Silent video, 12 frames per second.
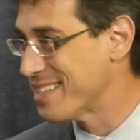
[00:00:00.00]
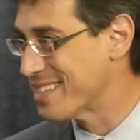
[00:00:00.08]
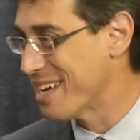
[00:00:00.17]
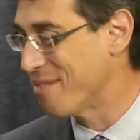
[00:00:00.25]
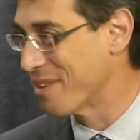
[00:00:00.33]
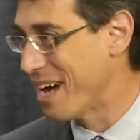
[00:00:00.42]
in
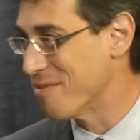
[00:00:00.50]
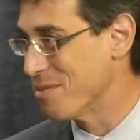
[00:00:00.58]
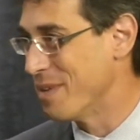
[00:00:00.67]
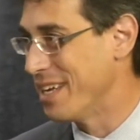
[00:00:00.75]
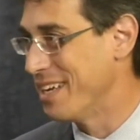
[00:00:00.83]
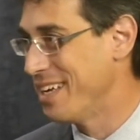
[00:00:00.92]

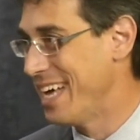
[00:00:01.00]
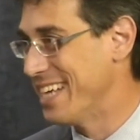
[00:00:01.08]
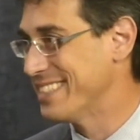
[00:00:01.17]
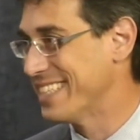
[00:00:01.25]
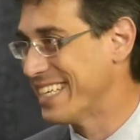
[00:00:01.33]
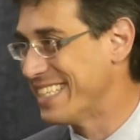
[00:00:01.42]
self-government
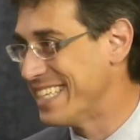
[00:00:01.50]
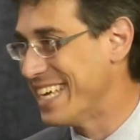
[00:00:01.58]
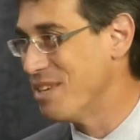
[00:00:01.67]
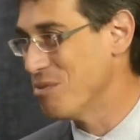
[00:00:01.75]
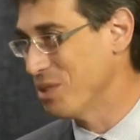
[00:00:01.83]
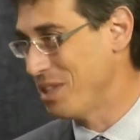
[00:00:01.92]
has to
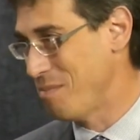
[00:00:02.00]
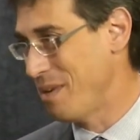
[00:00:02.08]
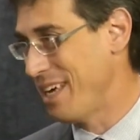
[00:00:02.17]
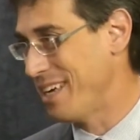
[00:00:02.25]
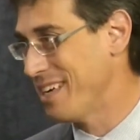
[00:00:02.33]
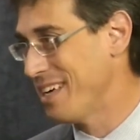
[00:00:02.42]
continually
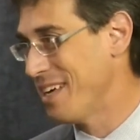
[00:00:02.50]
be